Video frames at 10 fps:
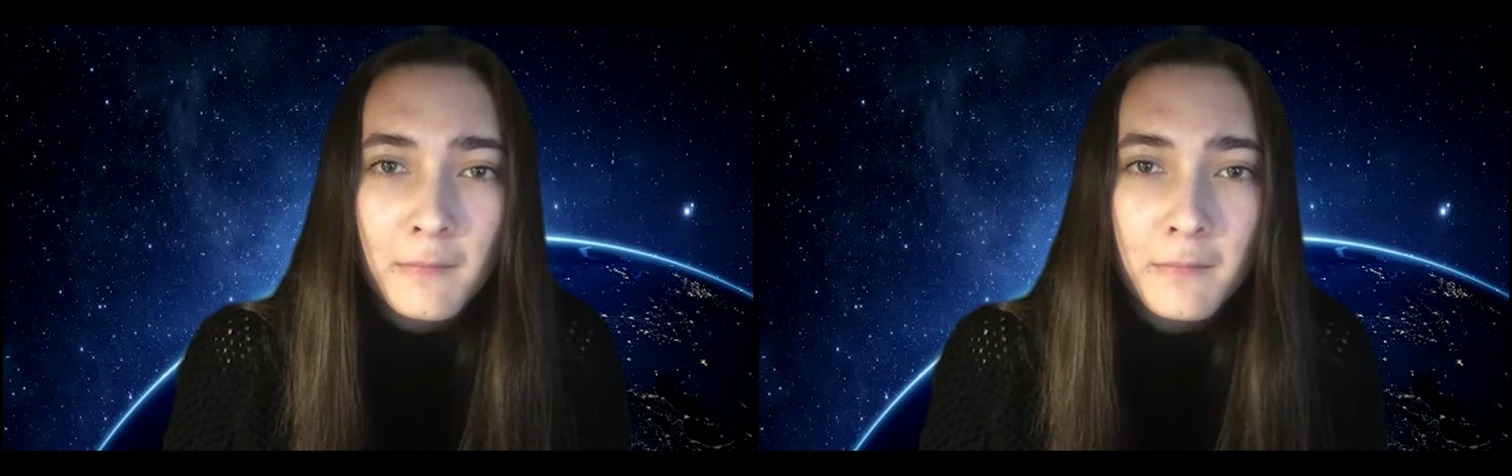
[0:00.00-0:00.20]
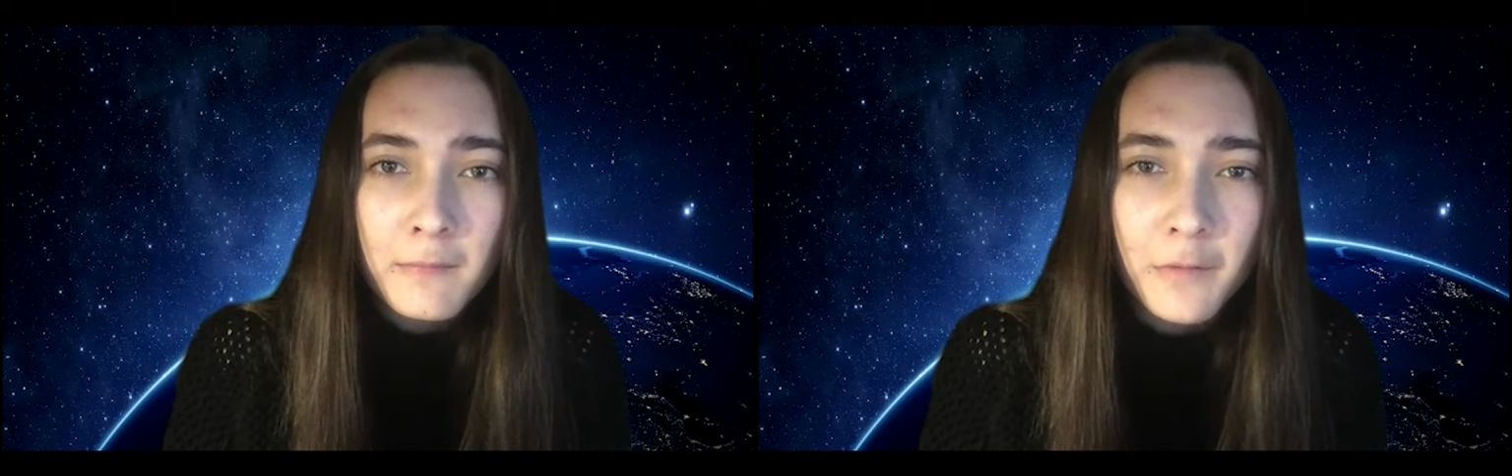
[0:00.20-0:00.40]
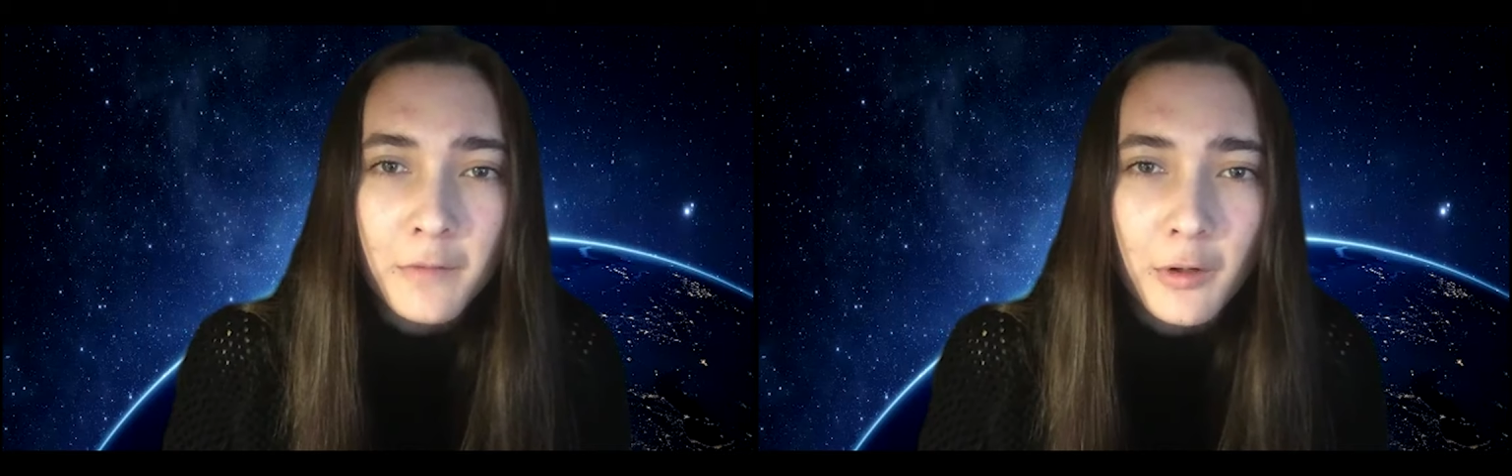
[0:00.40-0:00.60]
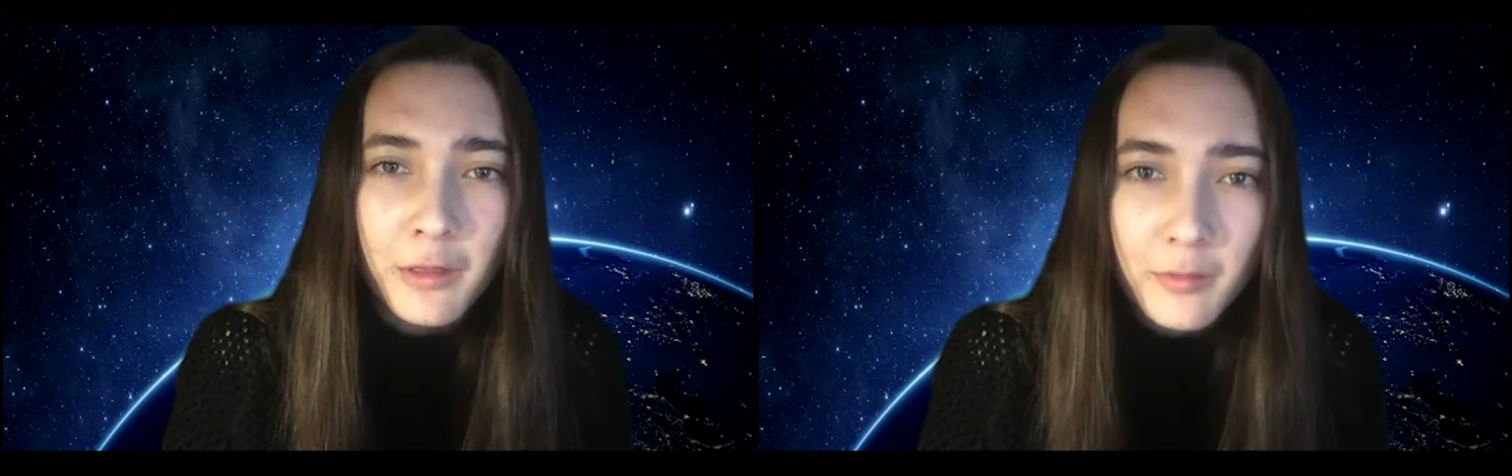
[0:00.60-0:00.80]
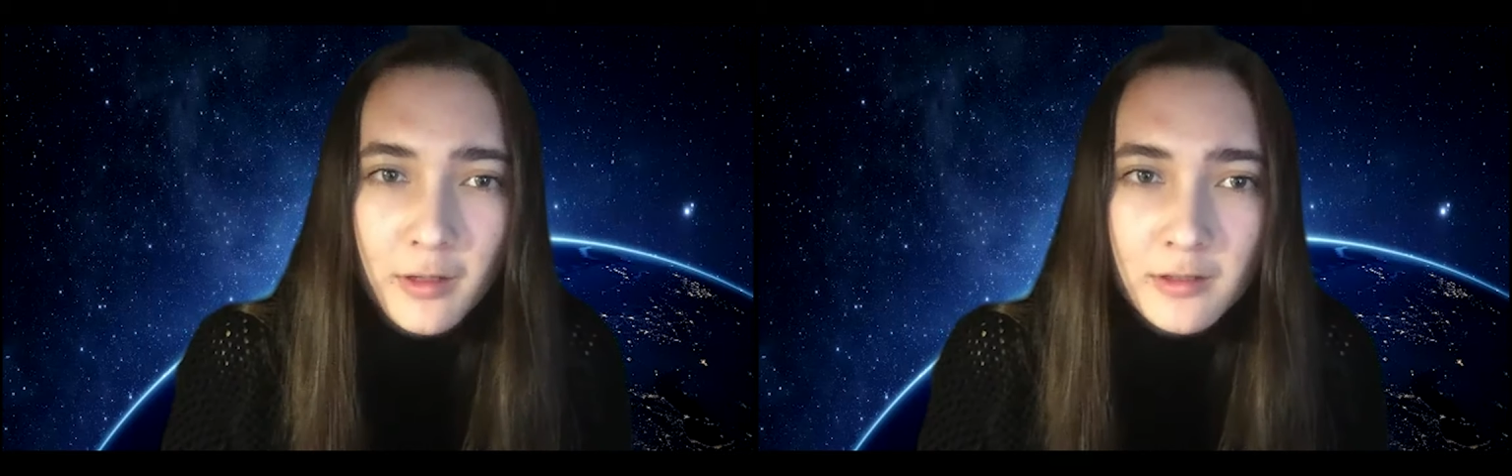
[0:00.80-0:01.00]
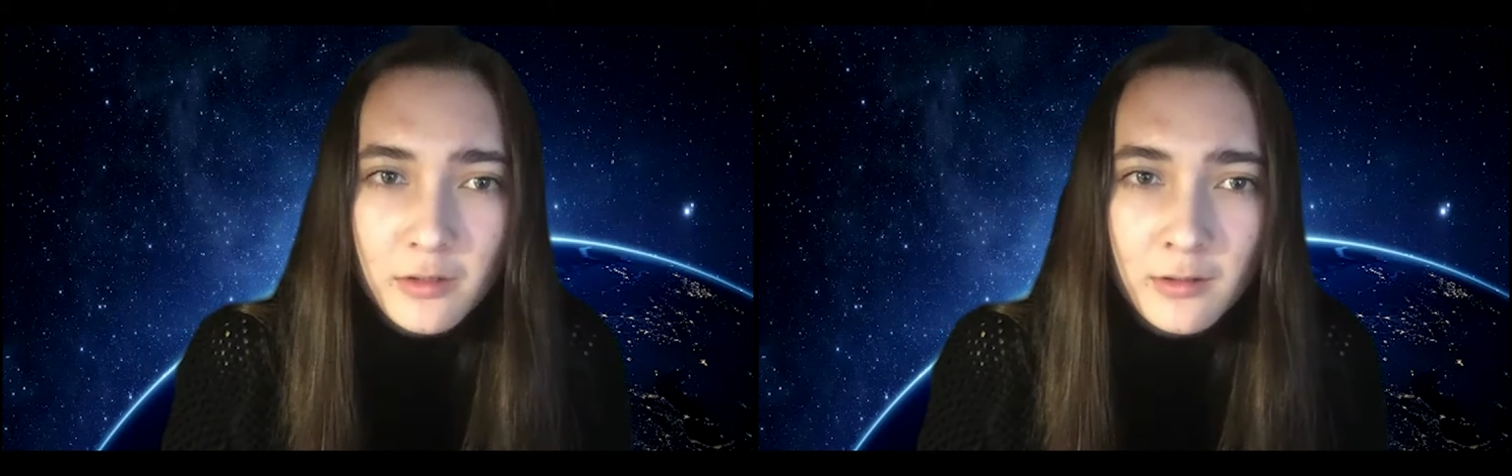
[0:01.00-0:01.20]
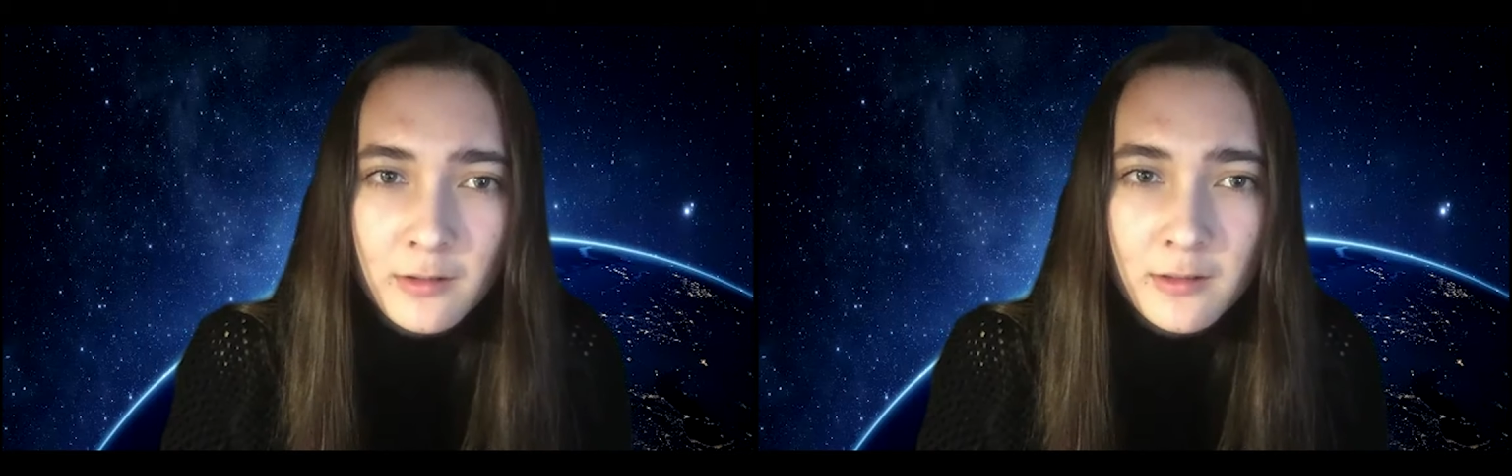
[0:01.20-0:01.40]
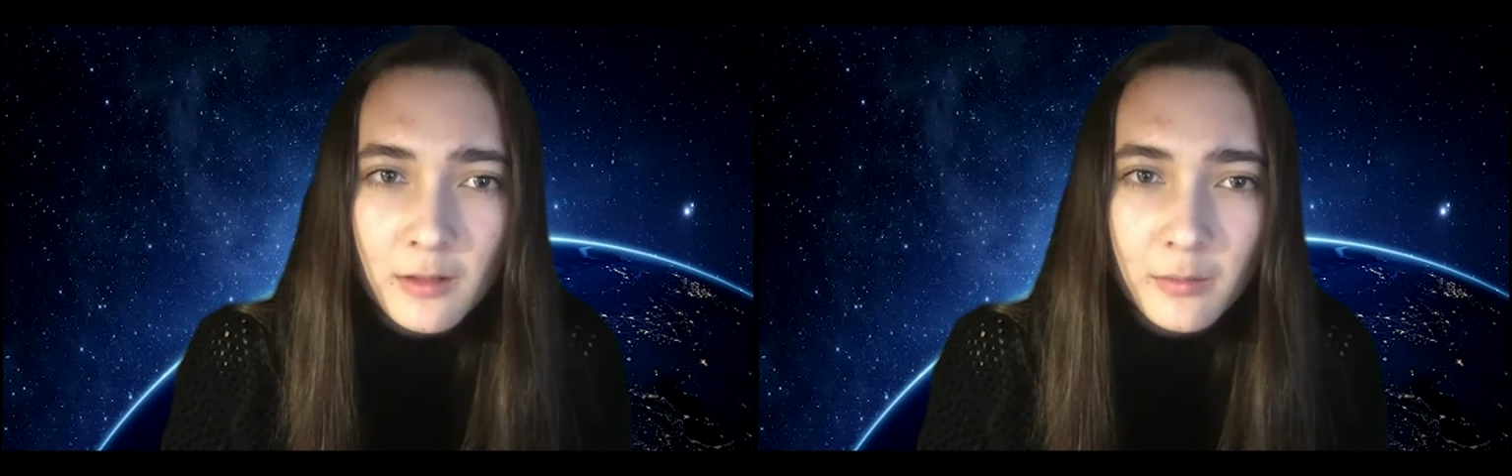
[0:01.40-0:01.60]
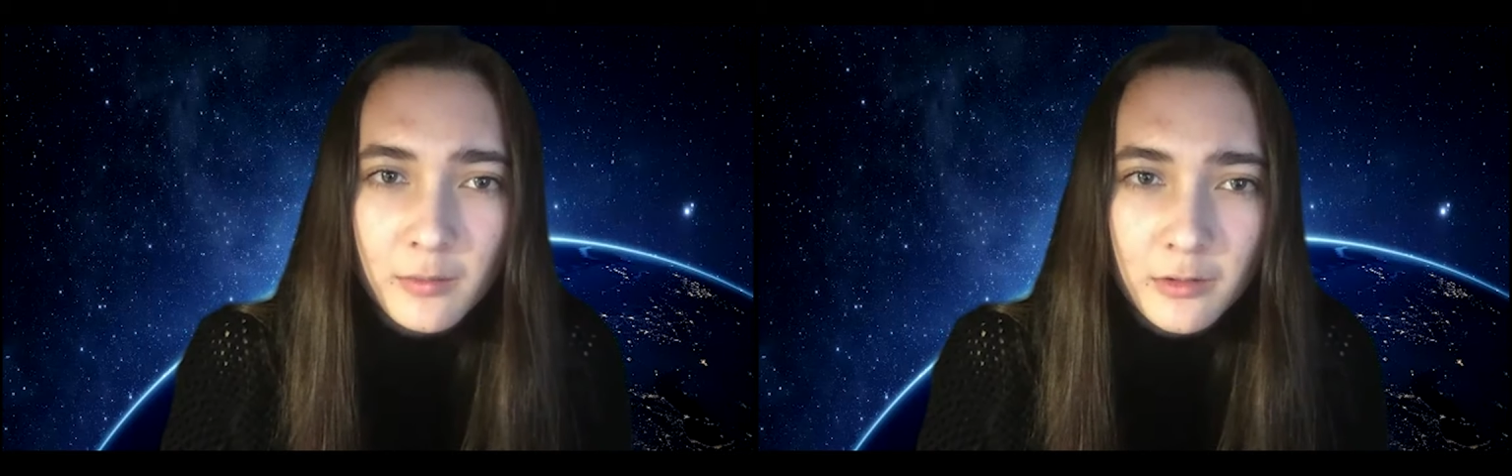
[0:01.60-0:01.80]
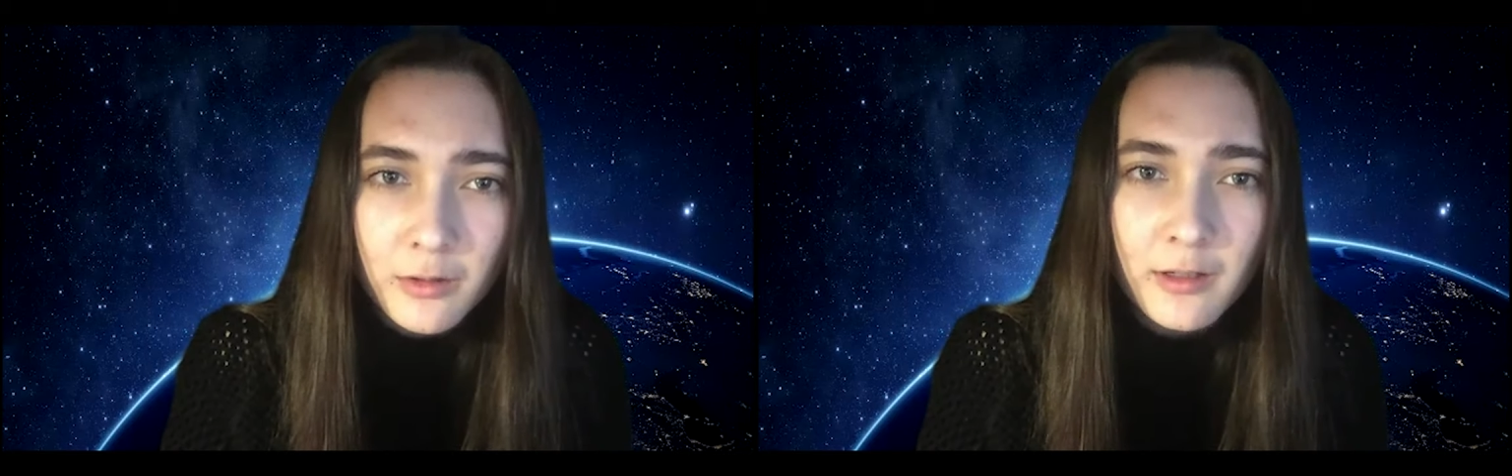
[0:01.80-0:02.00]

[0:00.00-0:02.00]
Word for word: For three students, a majority